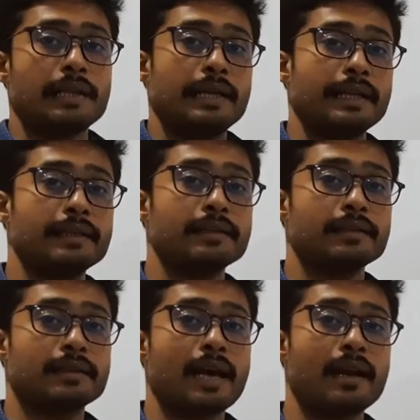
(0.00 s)

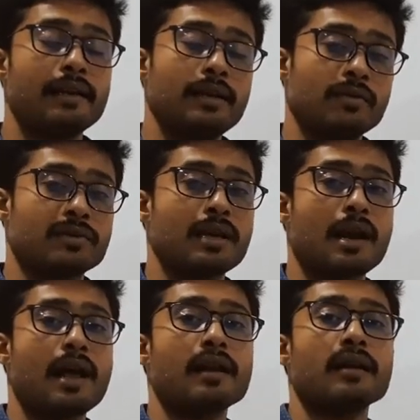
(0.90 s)
In their leaves
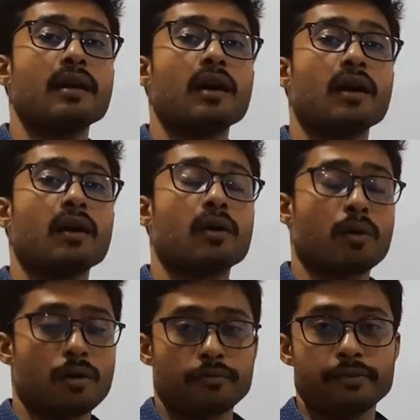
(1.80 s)
there are
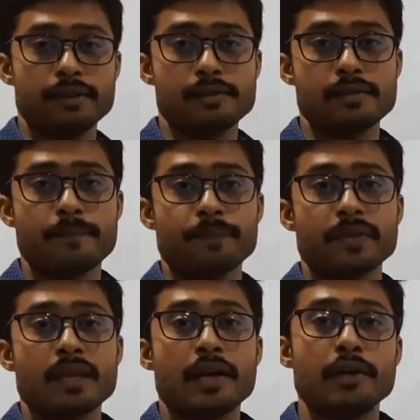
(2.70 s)
chlorophylls.
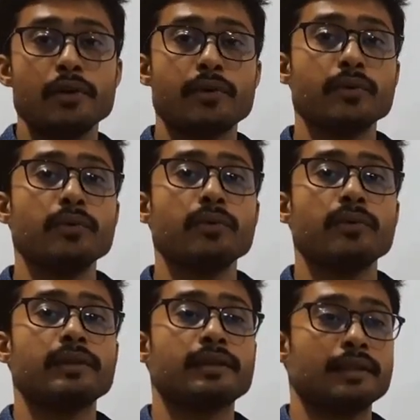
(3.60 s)
Due
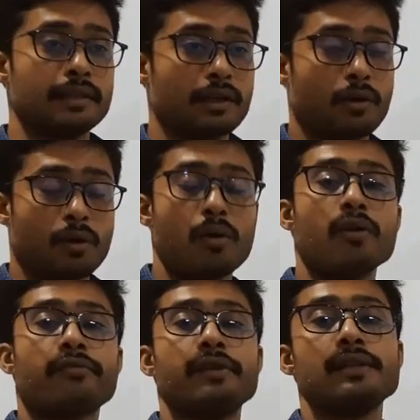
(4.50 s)
to
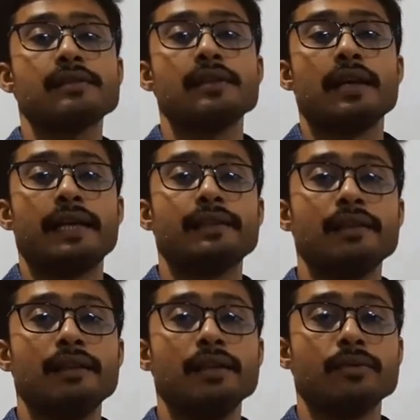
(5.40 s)
chlorophylls in the
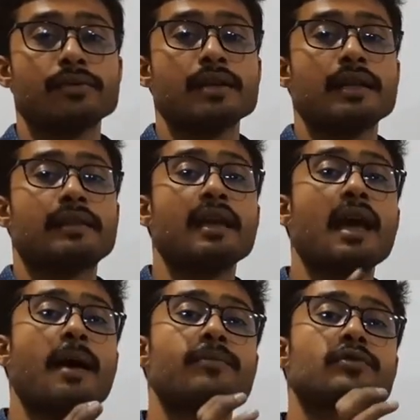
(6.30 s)
leaves, they
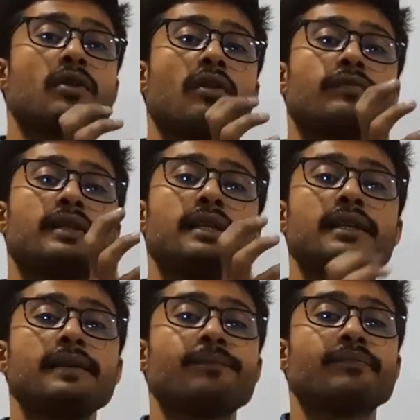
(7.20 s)
absorb
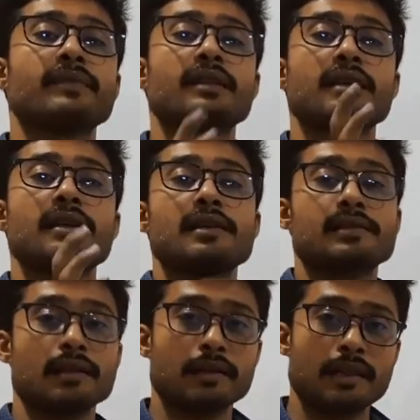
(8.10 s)
the
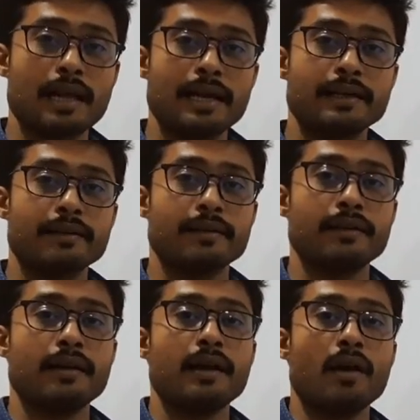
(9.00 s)
sunlight.
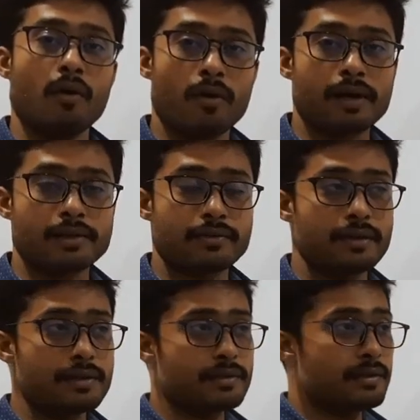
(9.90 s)
Okay
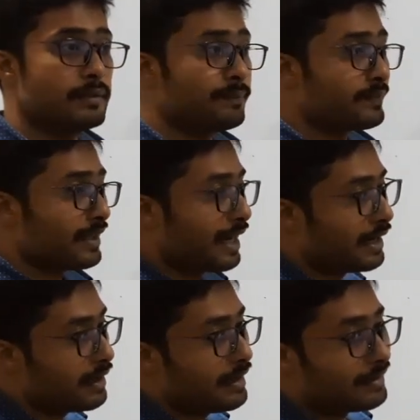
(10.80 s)
students,
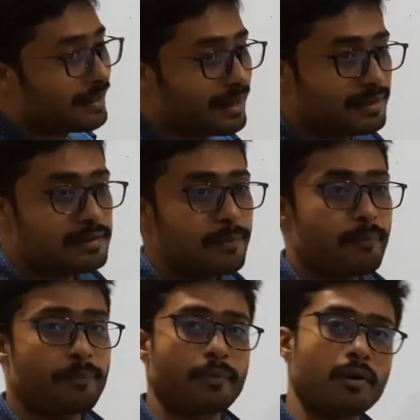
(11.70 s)
and there is a
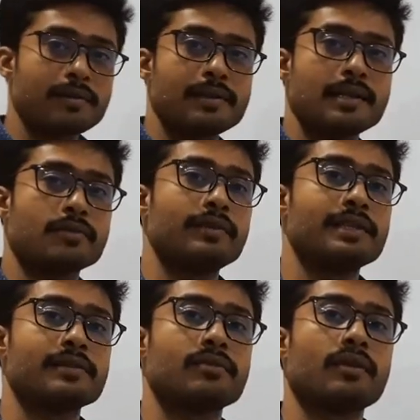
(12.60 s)
process which
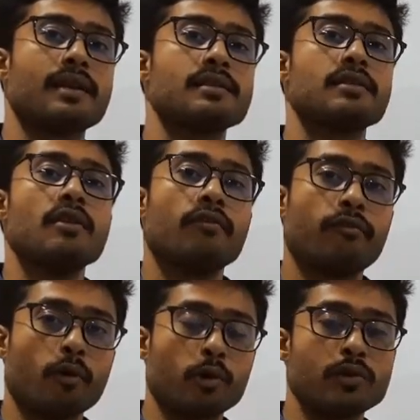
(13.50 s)
is known as
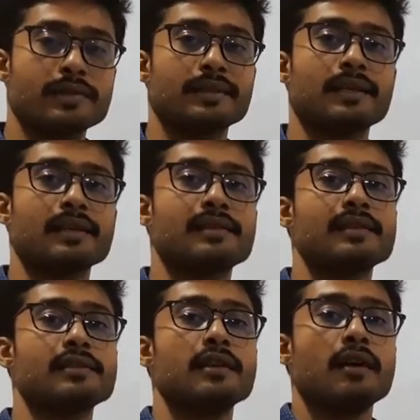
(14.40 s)
photosynthesis